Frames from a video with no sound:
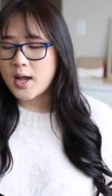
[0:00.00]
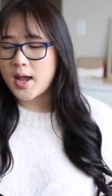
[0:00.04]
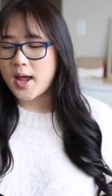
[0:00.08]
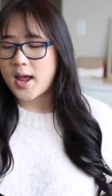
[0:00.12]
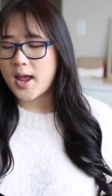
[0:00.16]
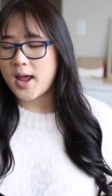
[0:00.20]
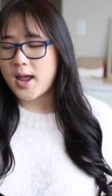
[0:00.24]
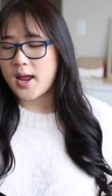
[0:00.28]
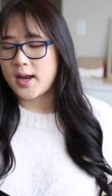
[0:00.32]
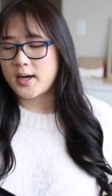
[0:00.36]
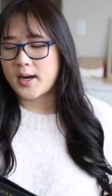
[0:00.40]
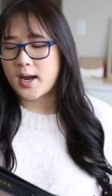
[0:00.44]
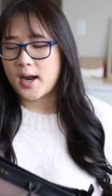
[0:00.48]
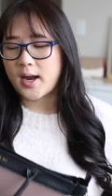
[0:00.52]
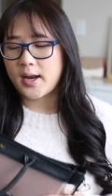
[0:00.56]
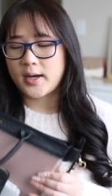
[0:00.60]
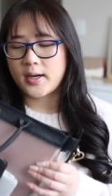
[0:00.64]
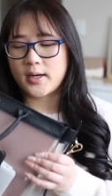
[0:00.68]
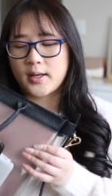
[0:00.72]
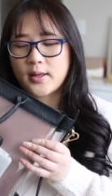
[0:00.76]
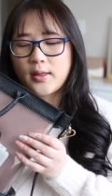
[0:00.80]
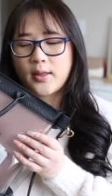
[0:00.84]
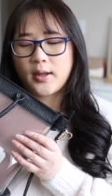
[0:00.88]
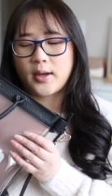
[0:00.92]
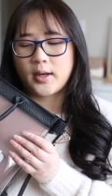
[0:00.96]
And I
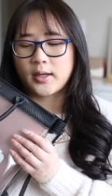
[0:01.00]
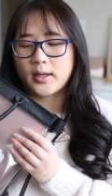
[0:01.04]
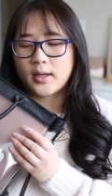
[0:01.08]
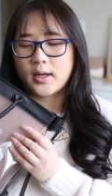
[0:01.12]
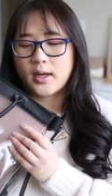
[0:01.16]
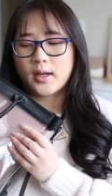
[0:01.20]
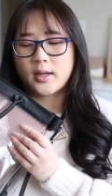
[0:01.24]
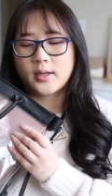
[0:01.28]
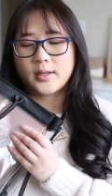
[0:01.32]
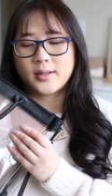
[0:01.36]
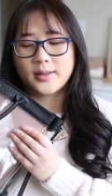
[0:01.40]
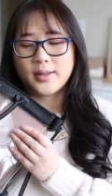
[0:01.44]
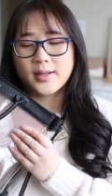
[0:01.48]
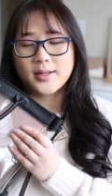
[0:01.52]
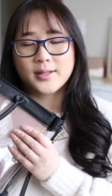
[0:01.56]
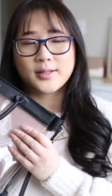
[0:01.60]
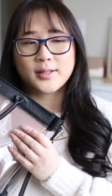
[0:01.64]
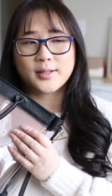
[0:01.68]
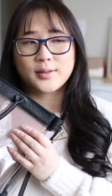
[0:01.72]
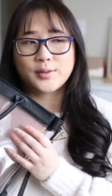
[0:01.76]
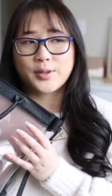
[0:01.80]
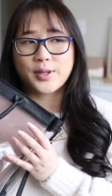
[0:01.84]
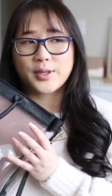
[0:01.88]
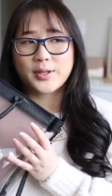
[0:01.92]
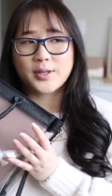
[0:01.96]
didn't think this
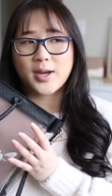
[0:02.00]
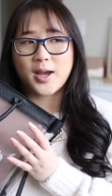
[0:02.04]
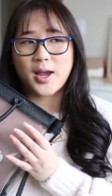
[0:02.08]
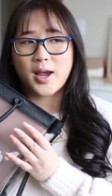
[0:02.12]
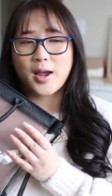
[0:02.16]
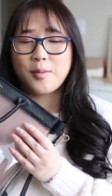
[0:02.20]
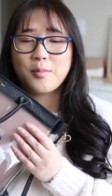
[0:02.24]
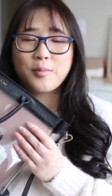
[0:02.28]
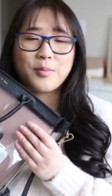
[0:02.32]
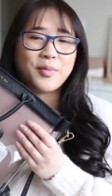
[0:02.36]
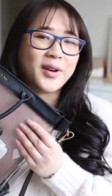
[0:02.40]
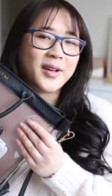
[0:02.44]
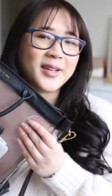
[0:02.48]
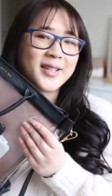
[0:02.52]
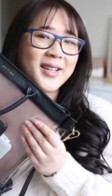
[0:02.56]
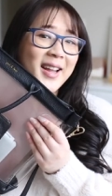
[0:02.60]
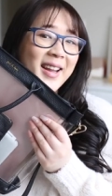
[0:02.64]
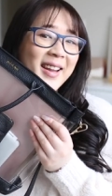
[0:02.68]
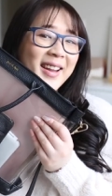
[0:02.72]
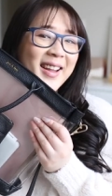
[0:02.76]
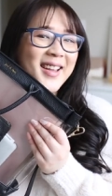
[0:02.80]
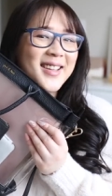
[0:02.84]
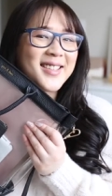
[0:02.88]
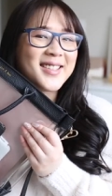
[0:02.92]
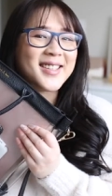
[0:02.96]
is the time, but I
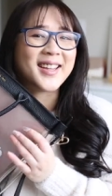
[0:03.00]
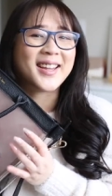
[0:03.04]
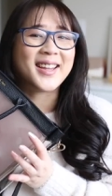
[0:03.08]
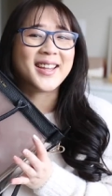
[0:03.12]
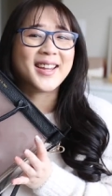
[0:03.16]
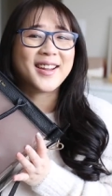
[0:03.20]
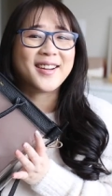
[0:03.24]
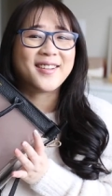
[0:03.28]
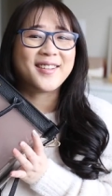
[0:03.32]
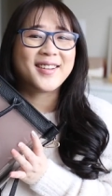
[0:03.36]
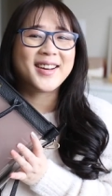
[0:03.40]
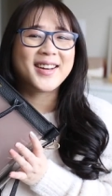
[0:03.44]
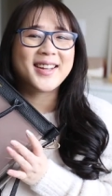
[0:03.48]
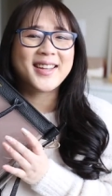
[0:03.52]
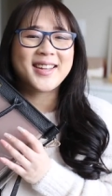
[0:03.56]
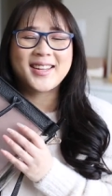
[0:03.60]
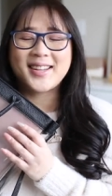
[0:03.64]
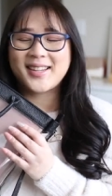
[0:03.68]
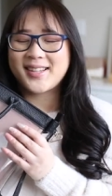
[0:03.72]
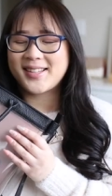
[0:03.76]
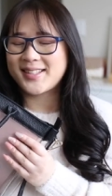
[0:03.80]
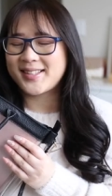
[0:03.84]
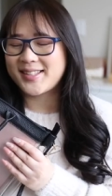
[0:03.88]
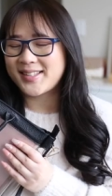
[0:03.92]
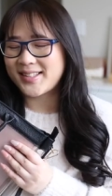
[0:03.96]
guess here it
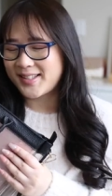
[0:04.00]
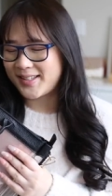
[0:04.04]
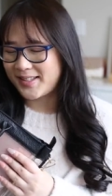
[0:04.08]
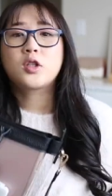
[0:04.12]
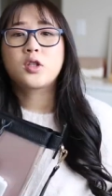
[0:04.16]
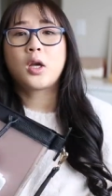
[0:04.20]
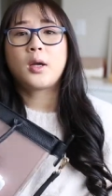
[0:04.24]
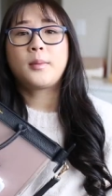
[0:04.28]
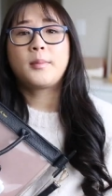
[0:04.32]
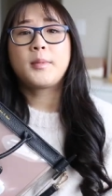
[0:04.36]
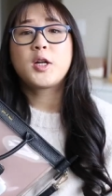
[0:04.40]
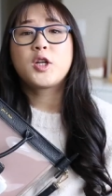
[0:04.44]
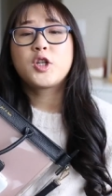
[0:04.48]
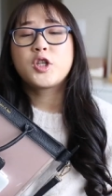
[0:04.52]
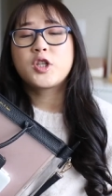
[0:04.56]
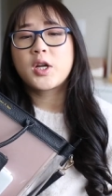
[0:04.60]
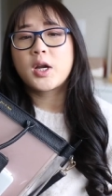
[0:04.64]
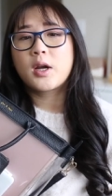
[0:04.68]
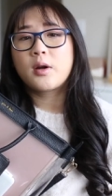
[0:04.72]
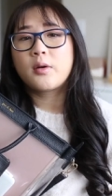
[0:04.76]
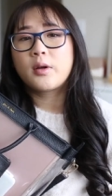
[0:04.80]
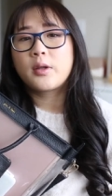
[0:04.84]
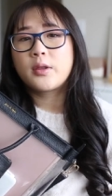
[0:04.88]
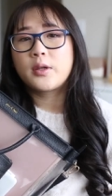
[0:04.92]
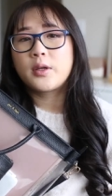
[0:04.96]
is. So I'm gonna
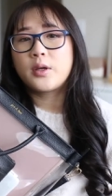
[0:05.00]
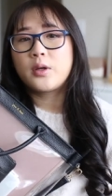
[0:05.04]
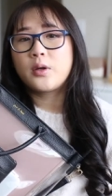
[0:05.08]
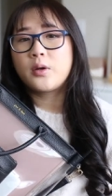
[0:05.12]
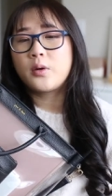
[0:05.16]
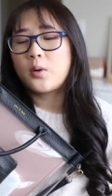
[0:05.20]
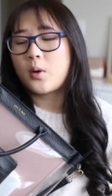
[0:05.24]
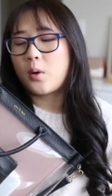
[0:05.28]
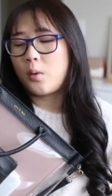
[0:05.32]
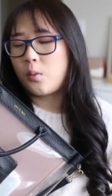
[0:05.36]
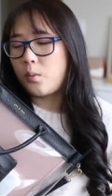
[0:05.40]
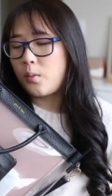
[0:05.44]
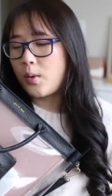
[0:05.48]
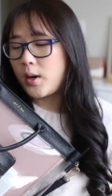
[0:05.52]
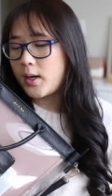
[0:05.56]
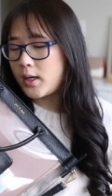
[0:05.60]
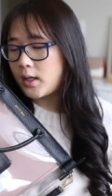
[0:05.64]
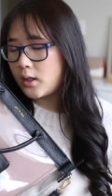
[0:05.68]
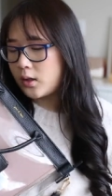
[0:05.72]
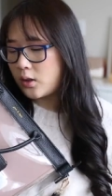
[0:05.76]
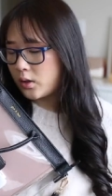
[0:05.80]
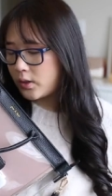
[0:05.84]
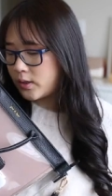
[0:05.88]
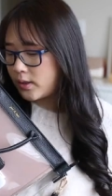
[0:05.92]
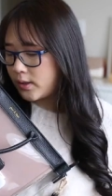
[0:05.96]
share with you what
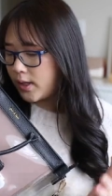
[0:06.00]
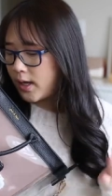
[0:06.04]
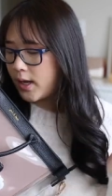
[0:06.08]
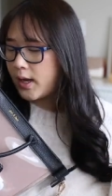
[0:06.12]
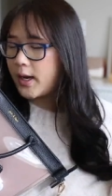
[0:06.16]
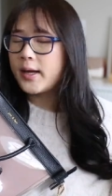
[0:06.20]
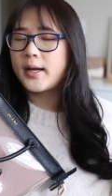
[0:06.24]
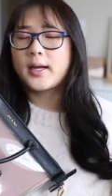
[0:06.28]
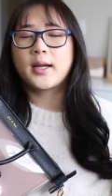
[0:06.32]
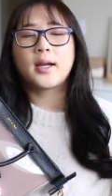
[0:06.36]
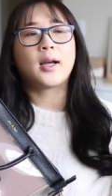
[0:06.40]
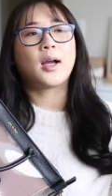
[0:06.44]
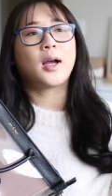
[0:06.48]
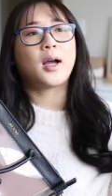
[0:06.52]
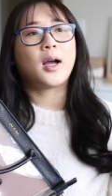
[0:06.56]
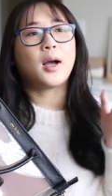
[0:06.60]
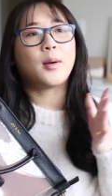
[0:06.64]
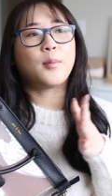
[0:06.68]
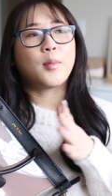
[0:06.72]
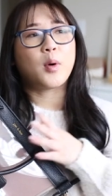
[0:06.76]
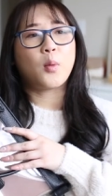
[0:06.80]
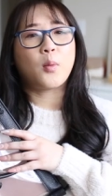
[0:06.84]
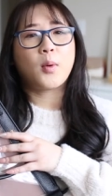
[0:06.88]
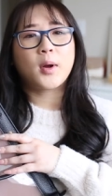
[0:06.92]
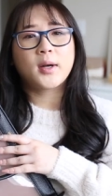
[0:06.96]
it looks like,
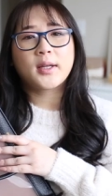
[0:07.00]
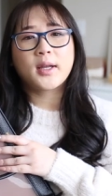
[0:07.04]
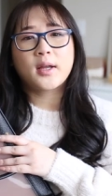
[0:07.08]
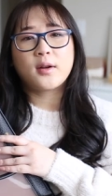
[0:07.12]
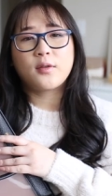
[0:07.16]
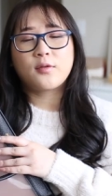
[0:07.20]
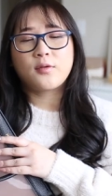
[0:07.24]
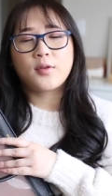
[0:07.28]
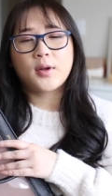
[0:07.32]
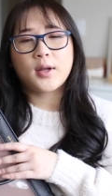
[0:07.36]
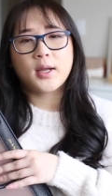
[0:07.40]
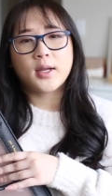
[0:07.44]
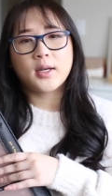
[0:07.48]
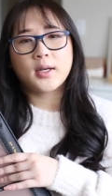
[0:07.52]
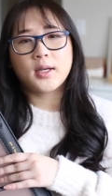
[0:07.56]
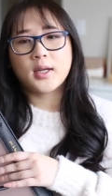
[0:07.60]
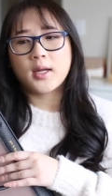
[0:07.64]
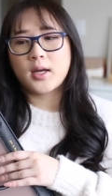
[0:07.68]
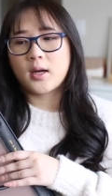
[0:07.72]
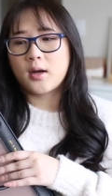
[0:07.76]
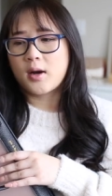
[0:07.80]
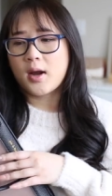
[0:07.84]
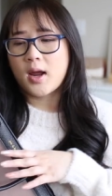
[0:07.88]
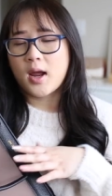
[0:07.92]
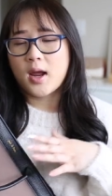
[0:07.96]
um, what can fit in
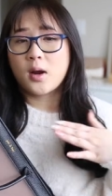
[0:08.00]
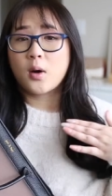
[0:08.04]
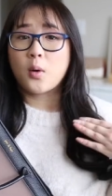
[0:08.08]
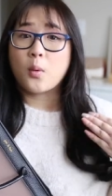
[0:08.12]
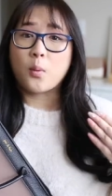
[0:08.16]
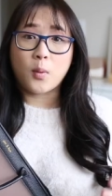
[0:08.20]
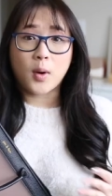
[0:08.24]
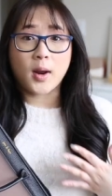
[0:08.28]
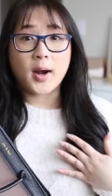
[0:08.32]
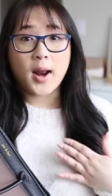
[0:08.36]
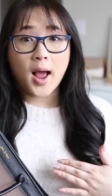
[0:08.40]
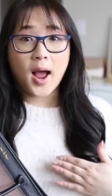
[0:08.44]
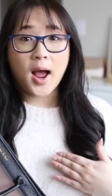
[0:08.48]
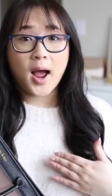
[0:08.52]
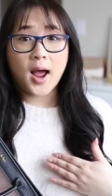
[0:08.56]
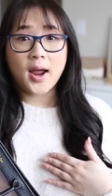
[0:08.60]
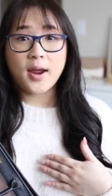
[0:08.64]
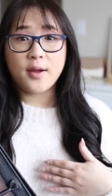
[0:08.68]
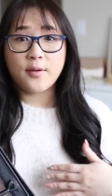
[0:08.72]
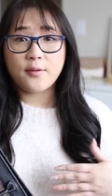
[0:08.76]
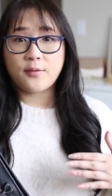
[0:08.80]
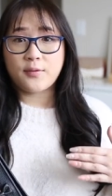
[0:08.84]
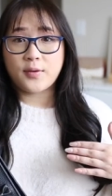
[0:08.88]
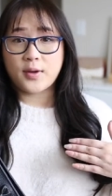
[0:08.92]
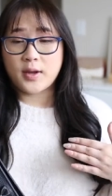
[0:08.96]
here, and what
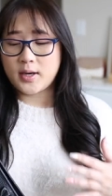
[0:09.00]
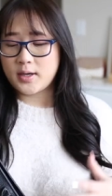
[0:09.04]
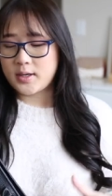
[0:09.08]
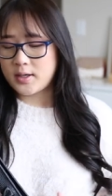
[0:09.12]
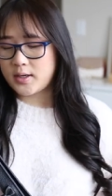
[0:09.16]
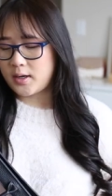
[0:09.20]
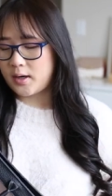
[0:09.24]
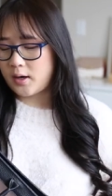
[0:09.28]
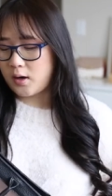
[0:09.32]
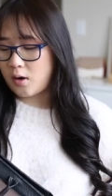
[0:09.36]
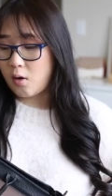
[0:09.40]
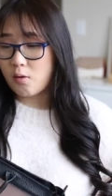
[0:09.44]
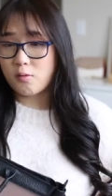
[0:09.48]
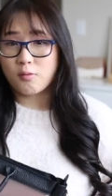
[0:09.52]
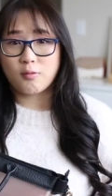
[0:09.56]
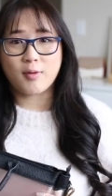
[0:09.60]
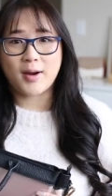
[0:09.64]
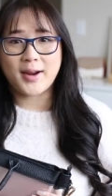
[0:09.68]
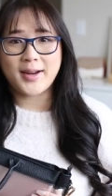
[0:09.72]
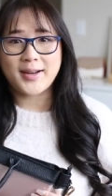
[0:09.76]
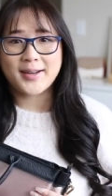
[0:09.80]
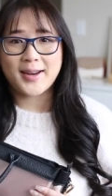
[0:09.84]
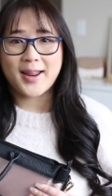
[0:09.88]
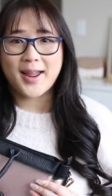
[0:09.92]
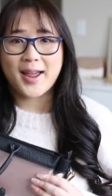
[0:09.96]
I fit in here
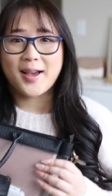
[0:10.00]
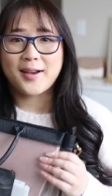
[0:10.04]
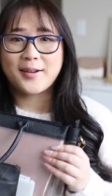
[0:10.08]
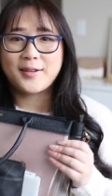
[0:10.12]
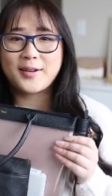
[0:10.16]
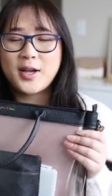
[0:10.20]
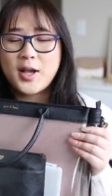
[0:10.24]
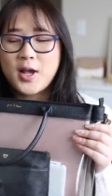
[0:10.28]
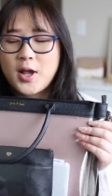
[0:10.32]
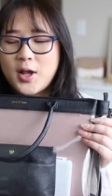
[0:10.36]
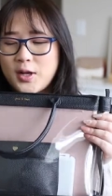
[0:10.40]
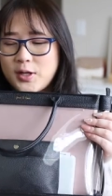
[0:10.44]
right now.